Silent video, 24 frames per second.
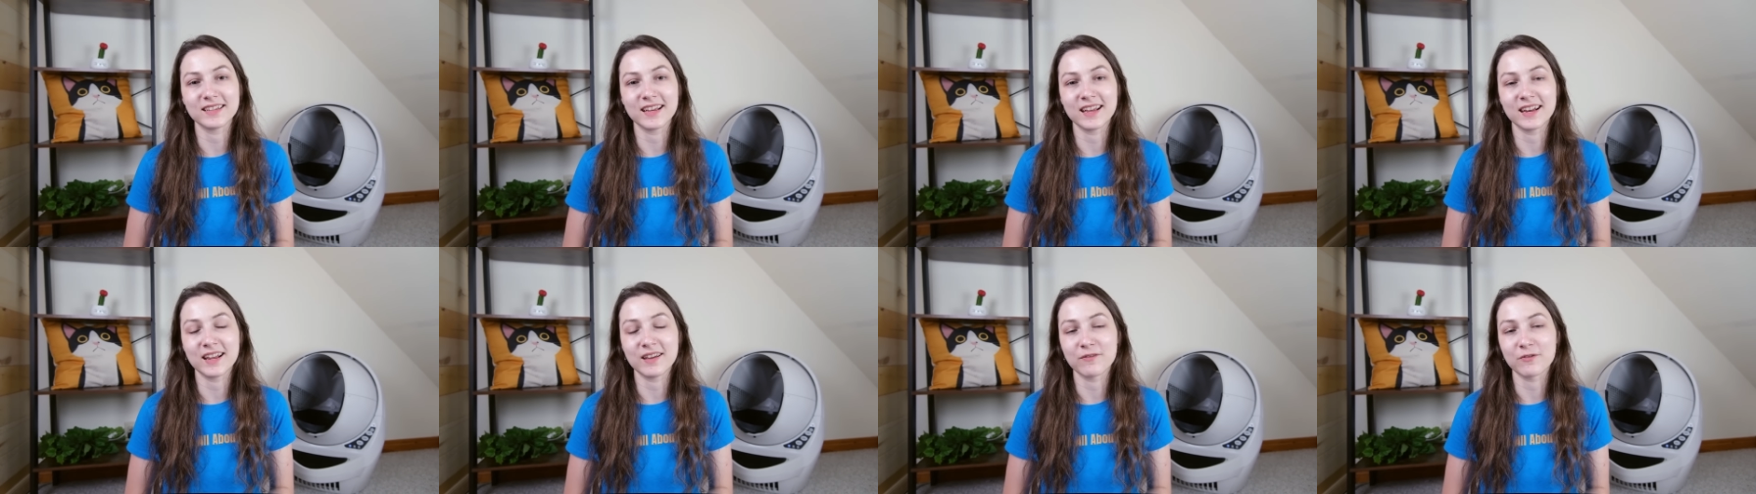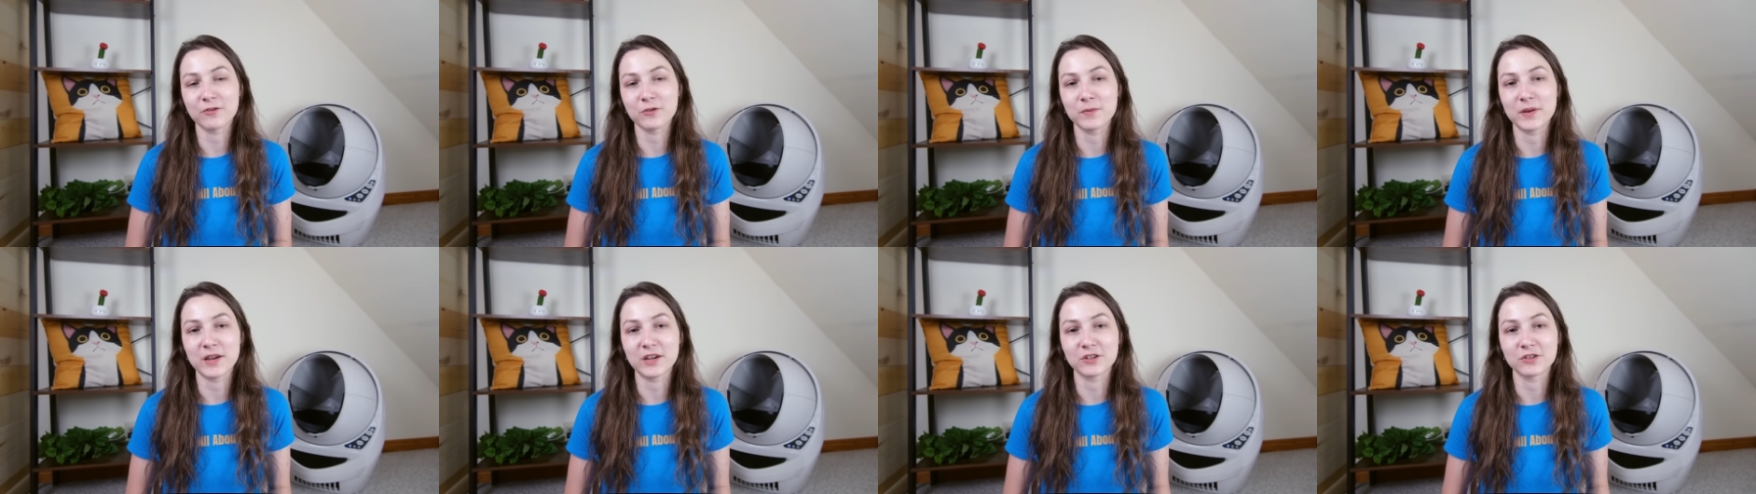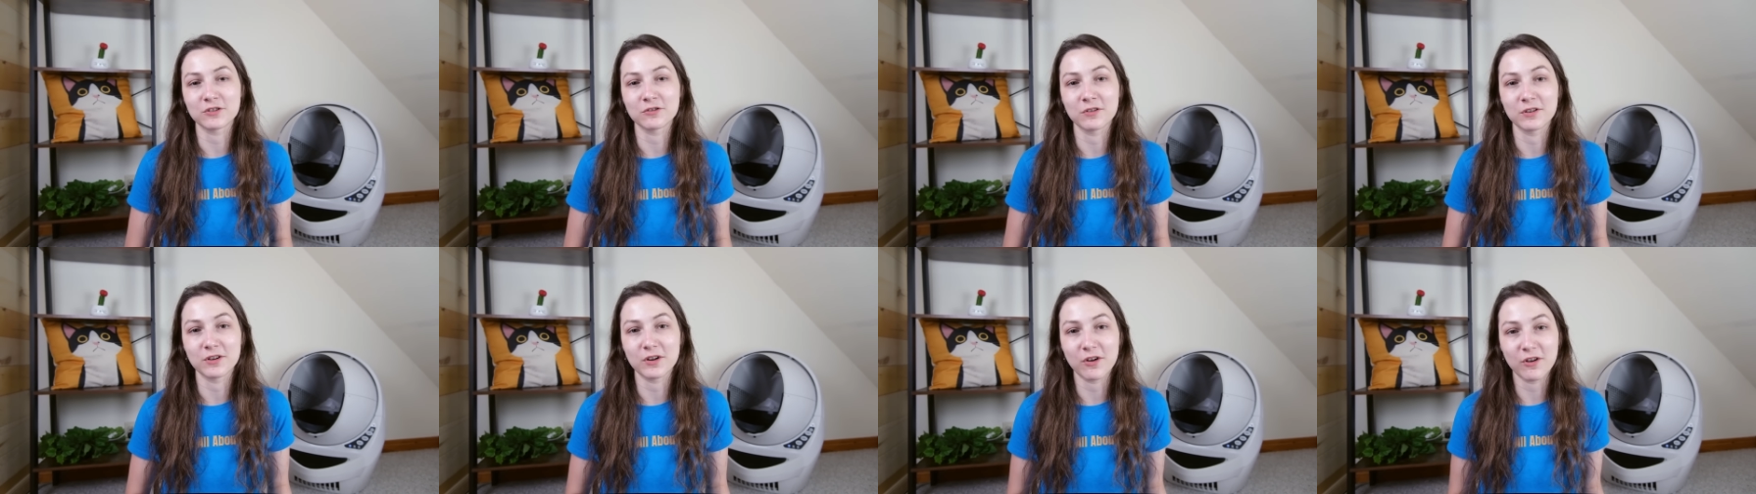and
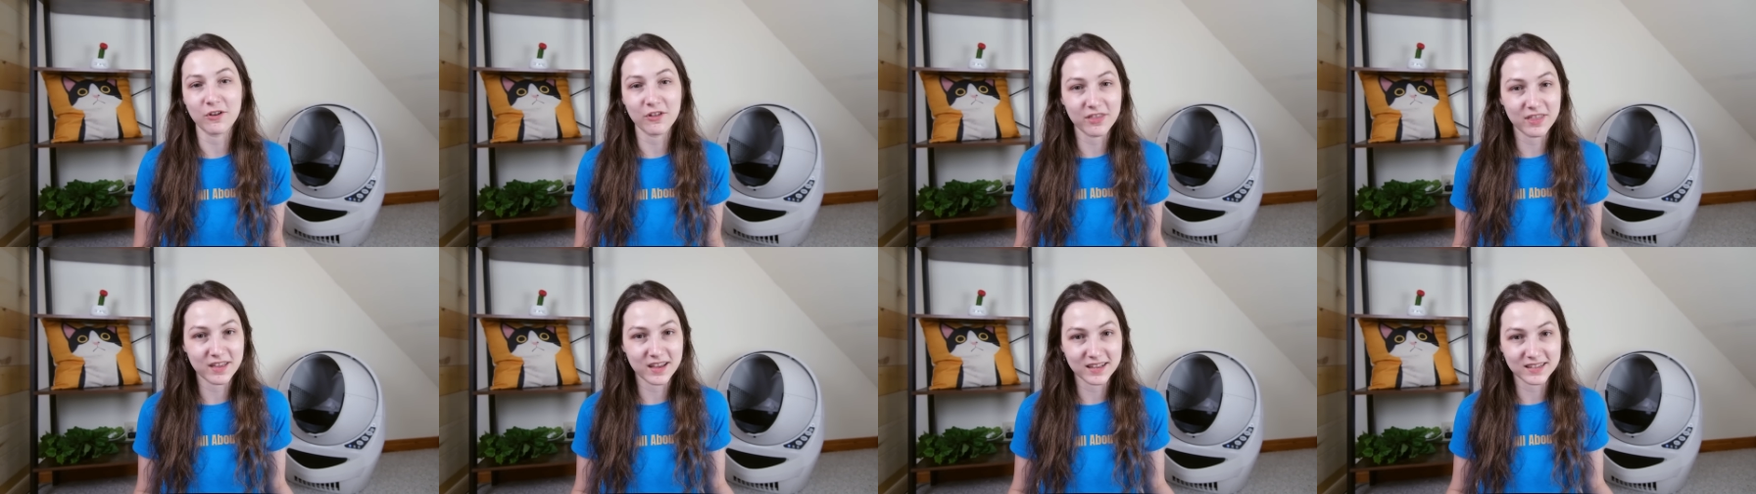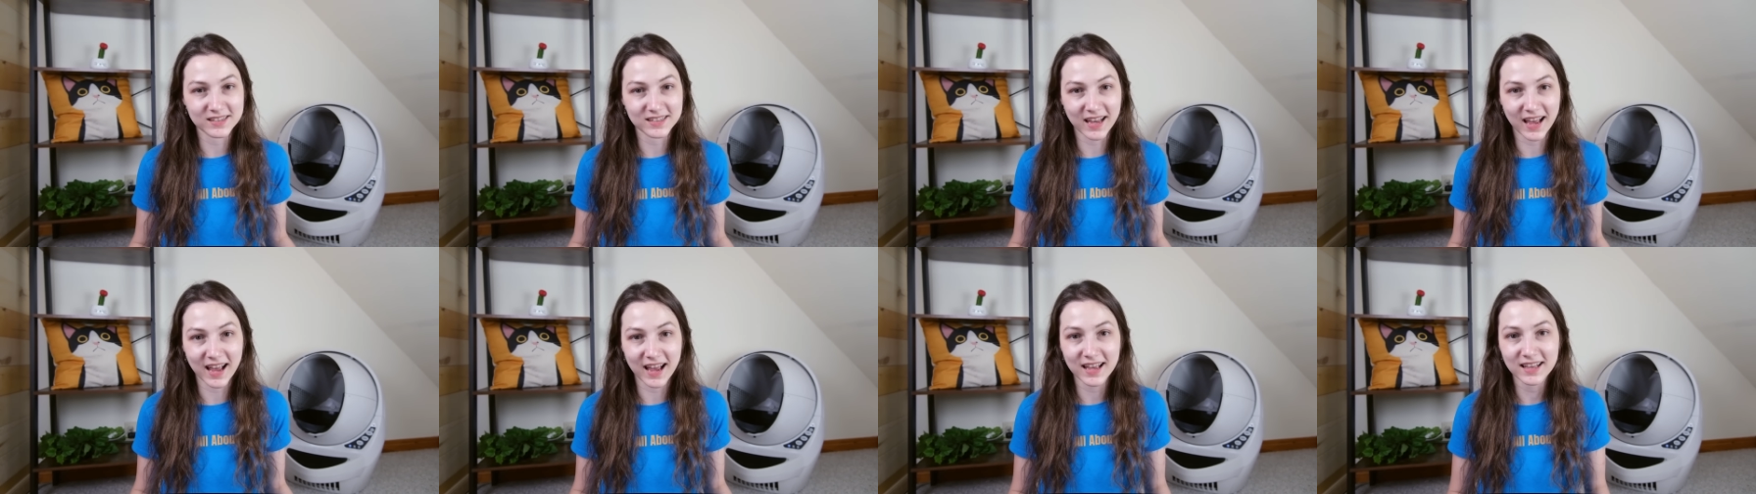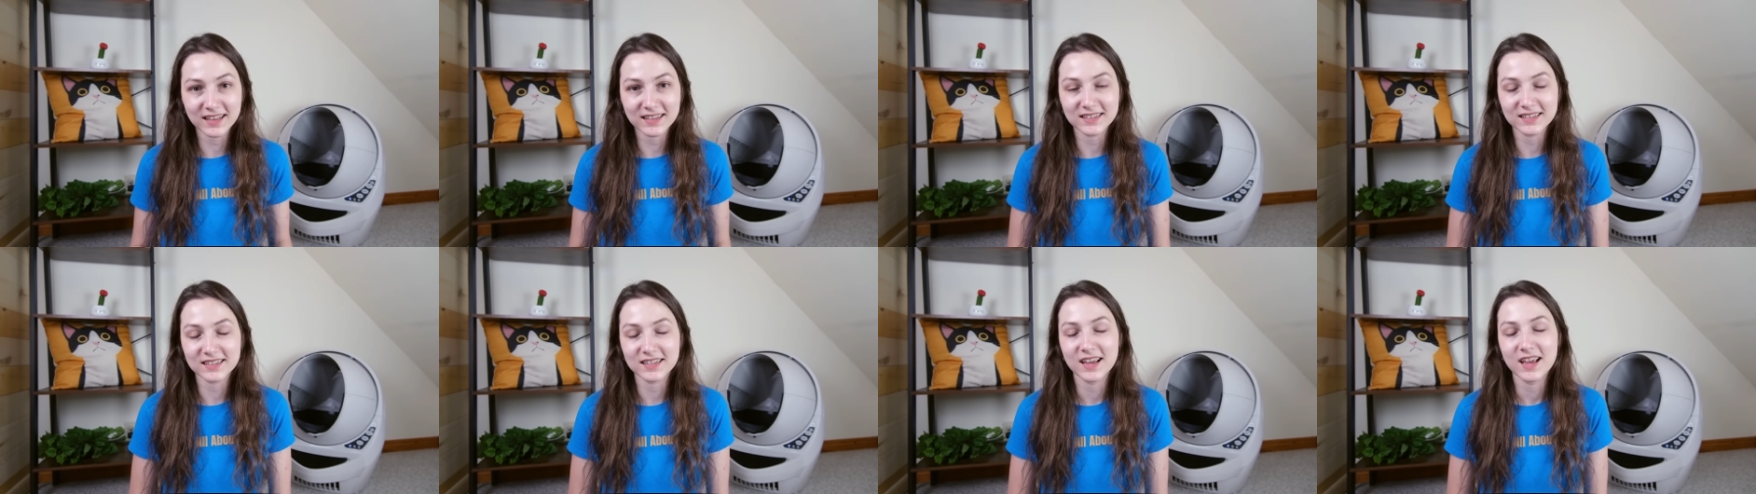information on all things
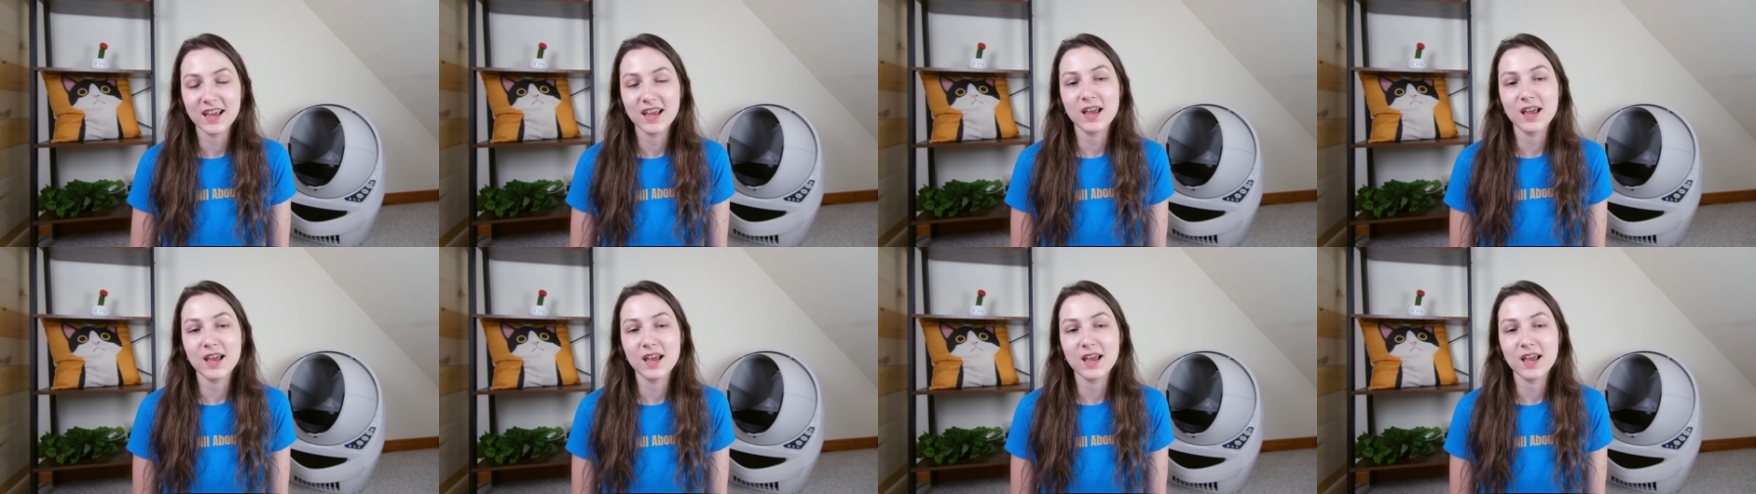cats,